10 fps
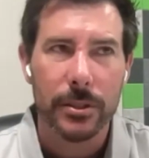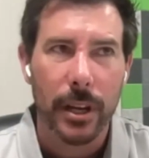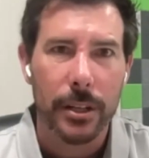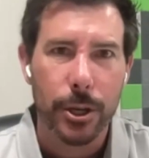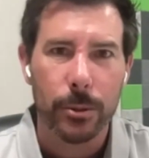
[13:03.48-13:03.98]
is
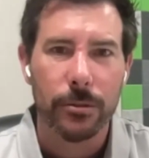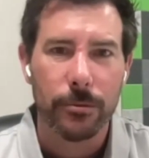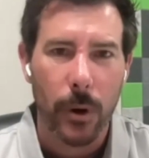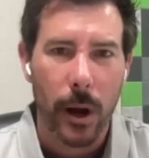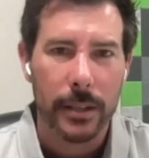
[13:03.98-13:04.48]
uh,
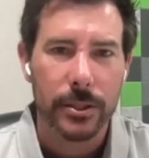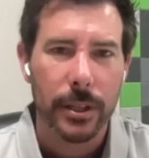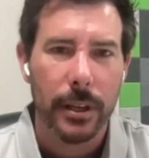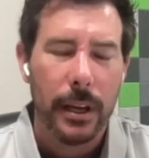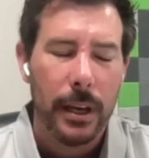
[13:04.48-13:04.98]
Joseph Rusk.
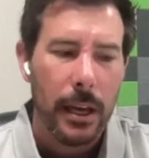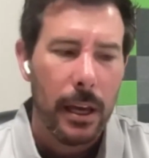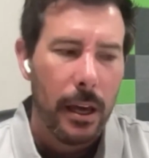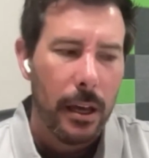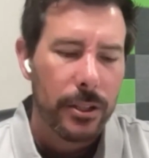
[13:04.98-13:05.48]

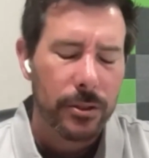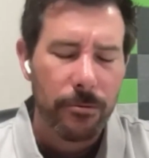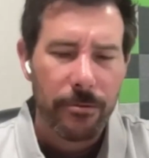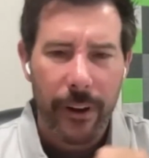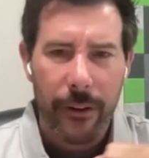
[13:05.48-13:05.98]
Just
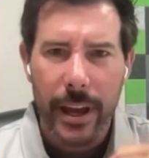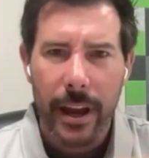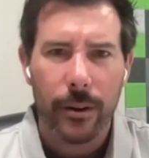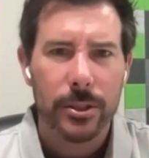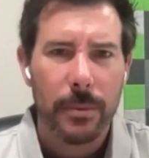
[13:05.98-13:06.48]
very
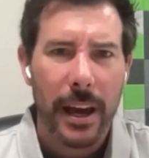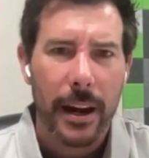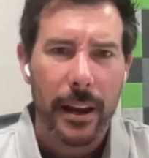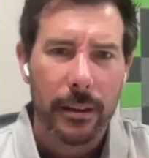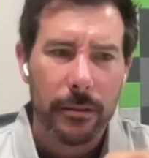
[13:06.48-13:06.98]

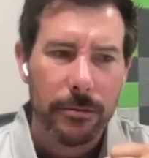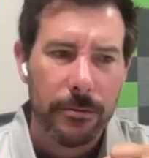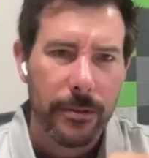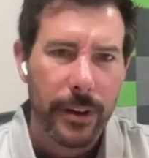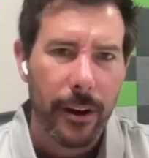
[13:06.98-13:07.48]
charismatic,
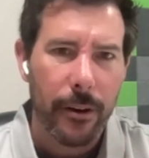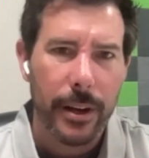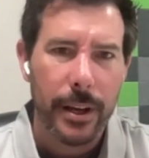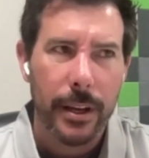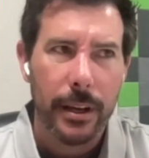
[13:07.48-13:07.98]

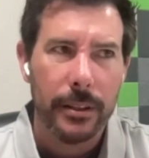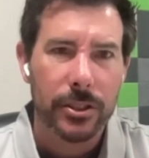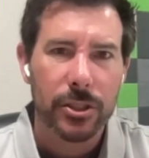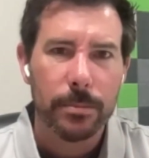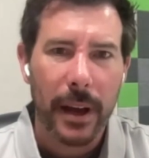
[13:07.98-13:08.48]
very
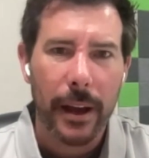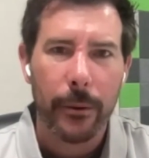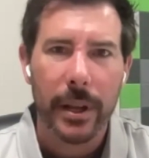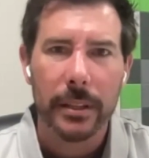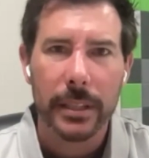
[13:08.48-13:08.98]

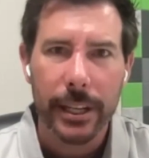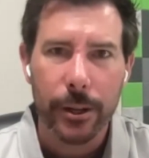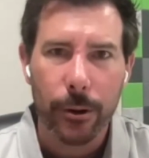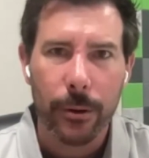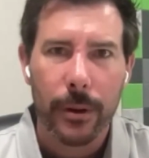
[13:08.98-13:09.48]
inspiring
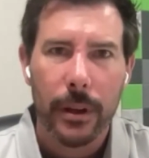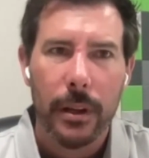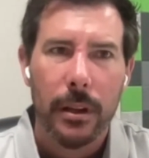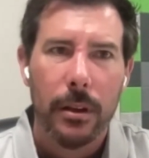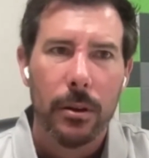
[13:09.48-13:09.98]
leader,
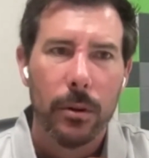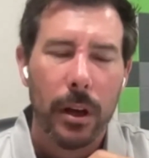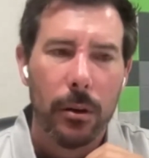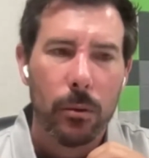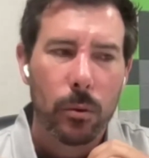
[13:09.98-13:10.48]

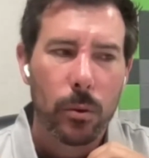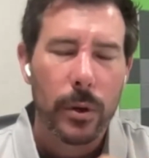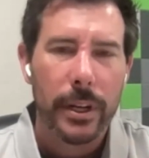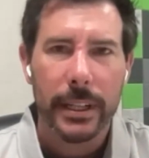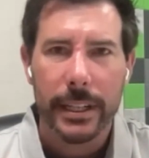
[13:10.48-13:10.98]
uh,
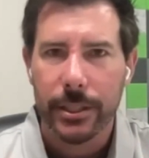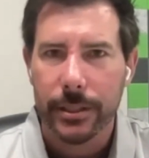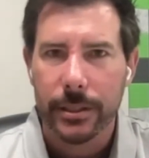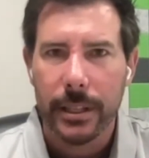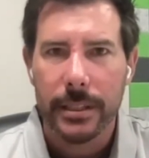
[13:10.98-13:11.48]
really
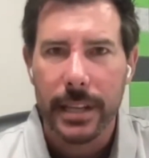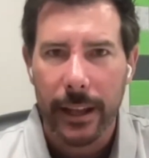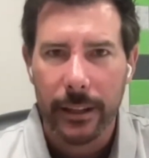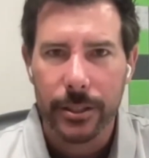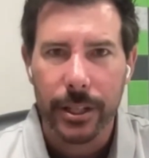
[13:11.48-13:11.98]
just
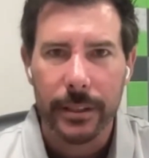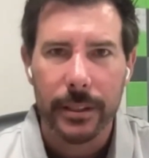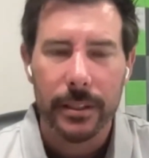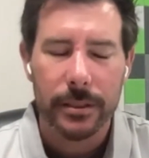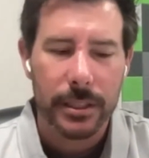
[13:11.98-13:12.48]

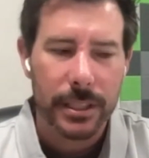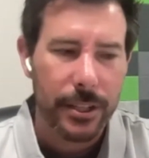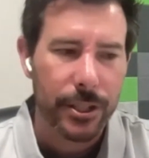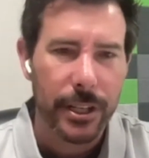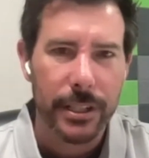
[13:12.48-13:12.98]
intelligent. His
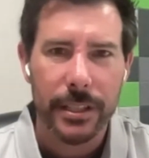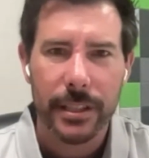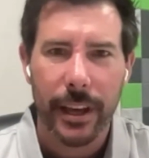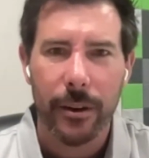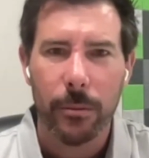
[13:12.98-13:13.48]
attention to
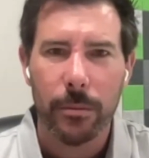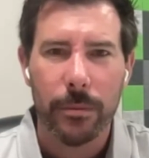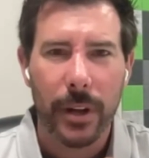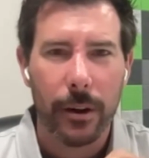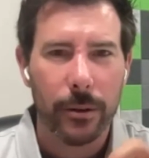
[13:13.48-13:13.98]
detail,
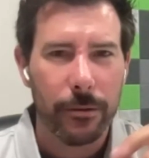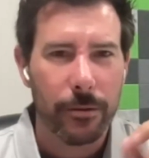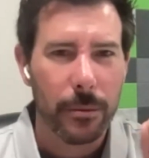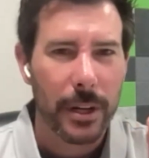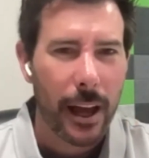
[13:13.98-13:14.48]
not only
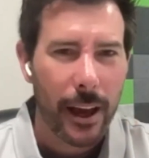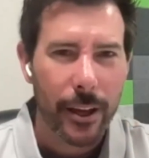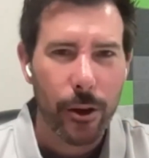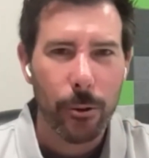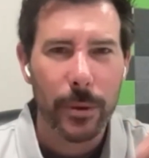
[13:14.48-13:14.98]
from an I
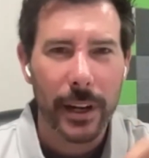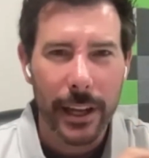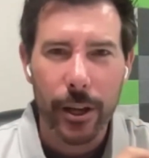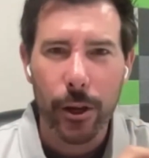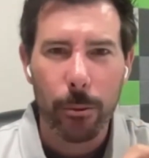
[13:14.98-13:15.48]
Q, but an
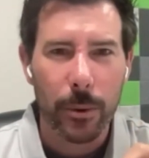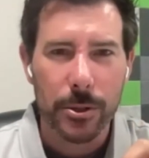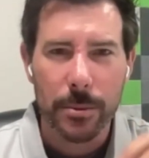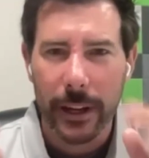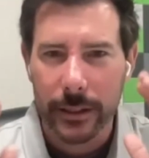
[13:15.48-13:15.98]
E Q
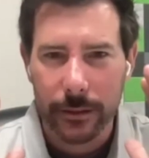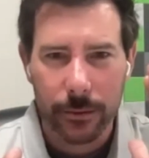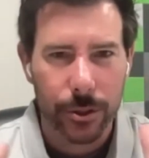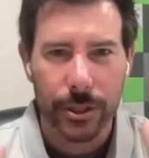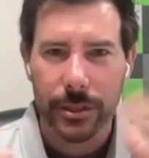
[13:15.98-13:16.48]
perspective,
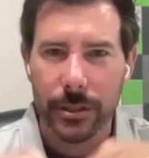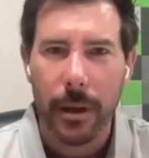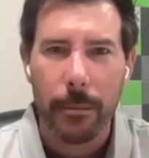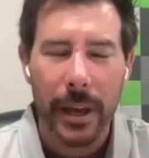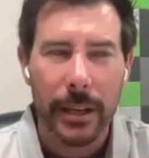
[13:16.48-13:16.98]
was just
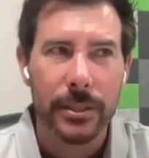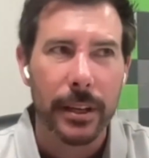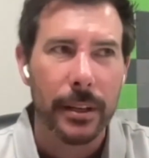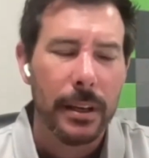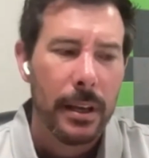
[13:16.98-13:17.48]

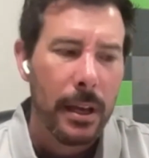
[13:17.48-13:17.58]
amazing.